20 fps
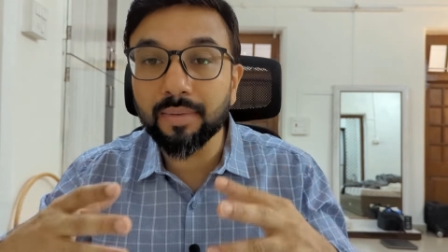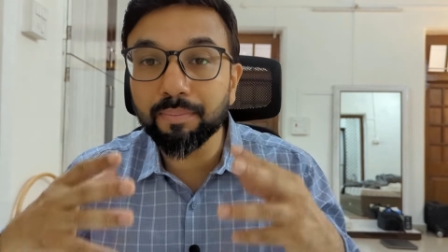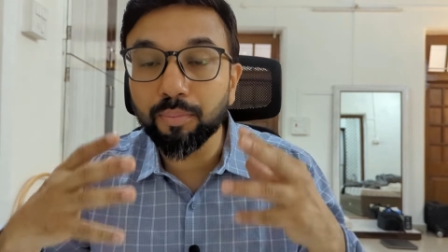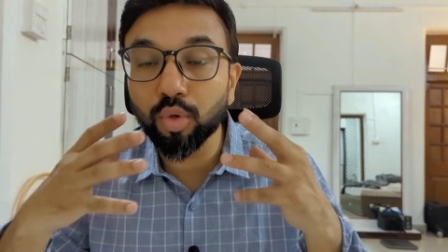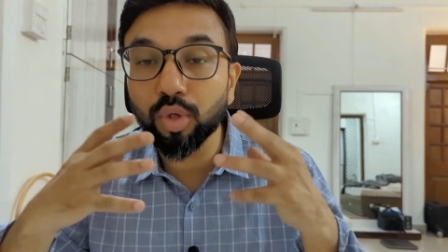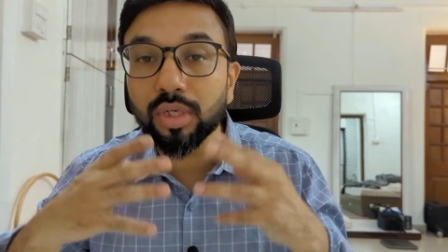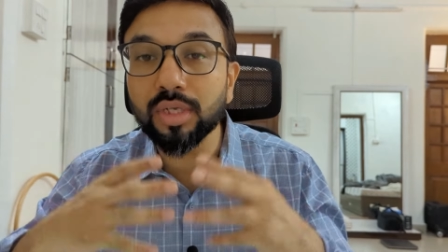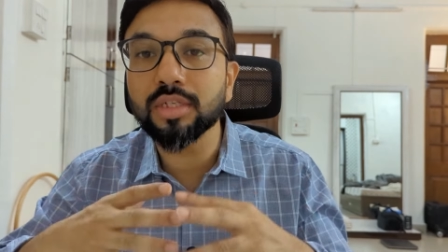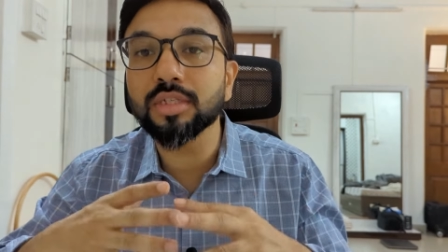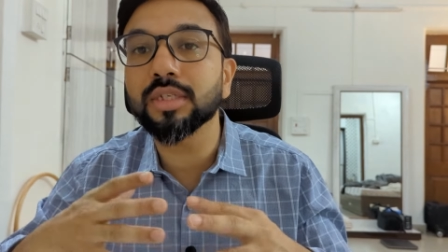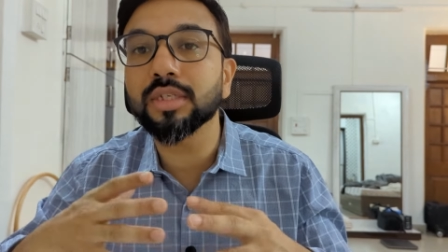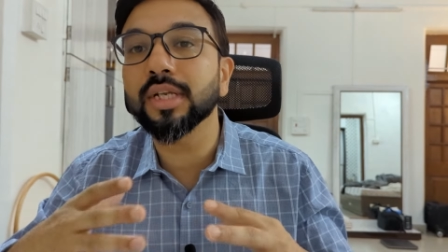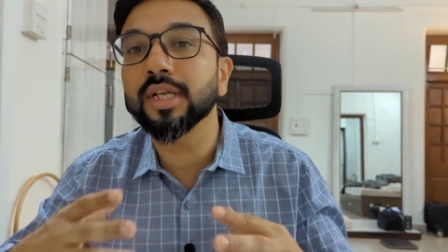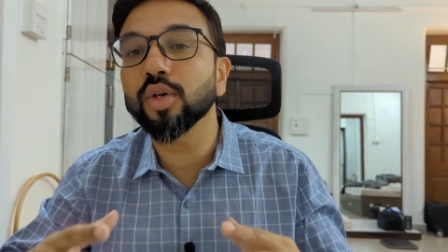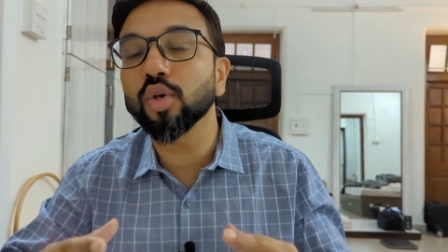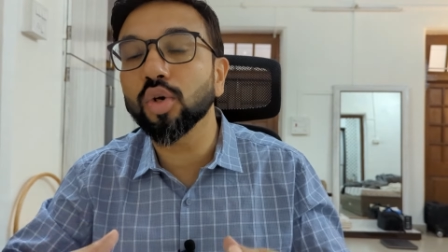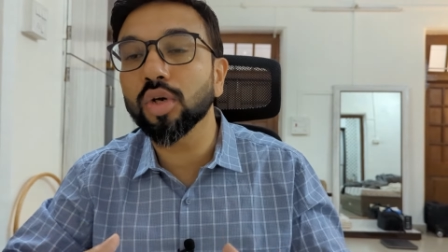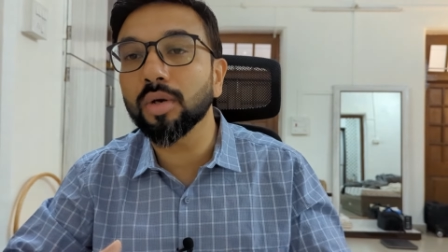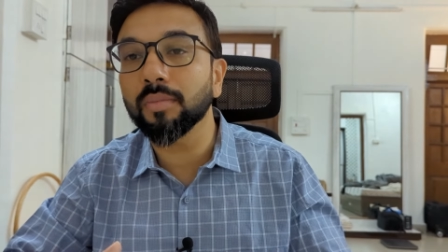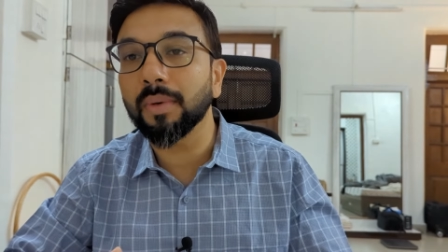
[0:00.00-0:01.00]
putting strain
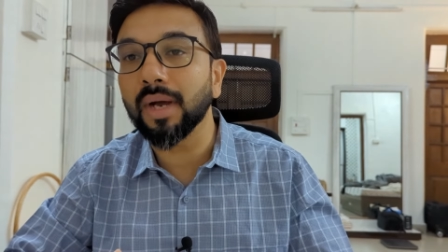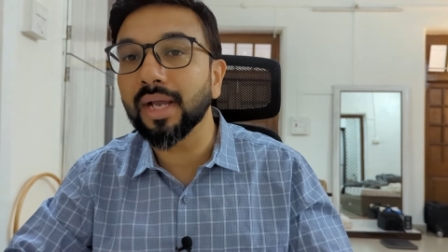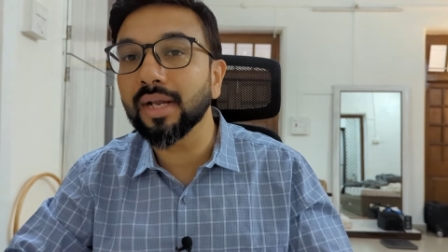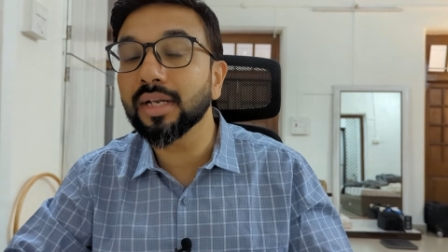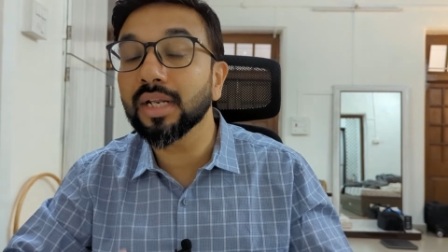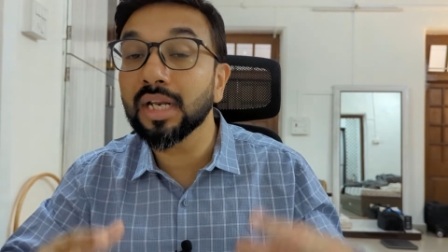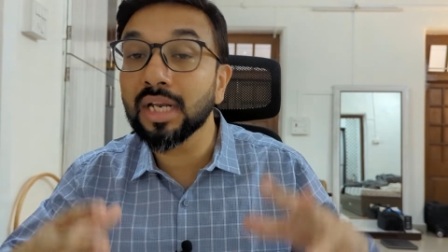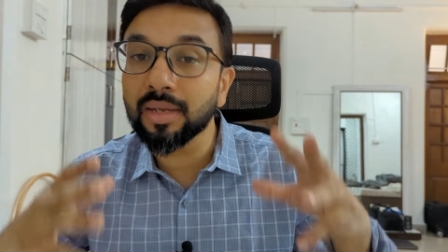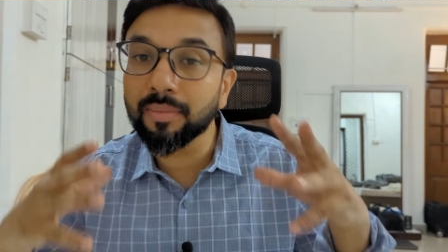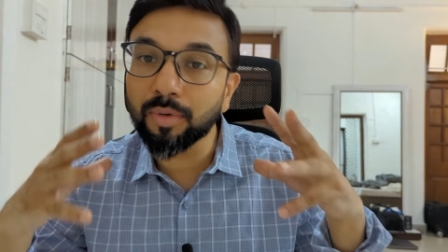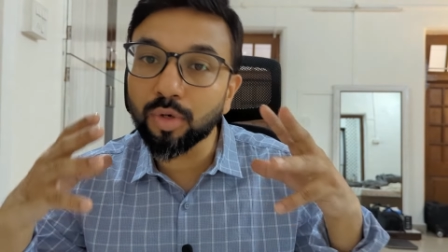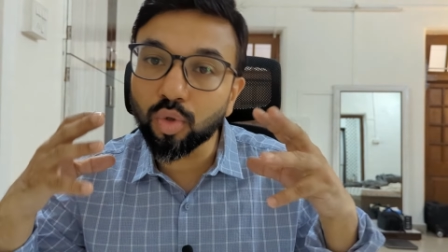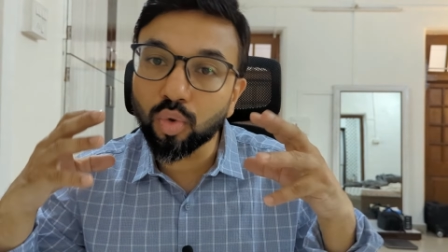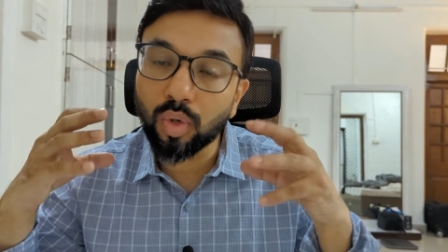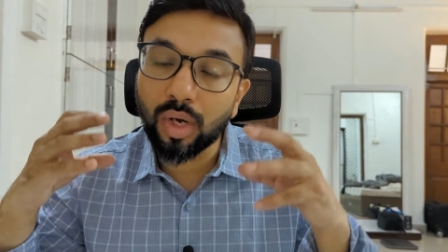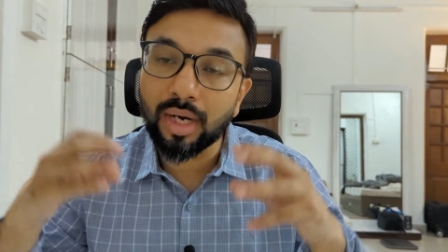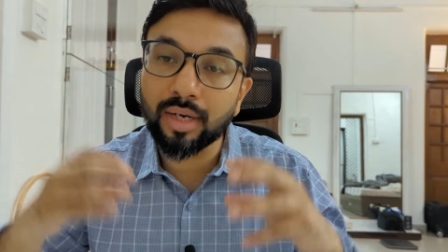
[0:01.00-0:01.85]
on your mind in able to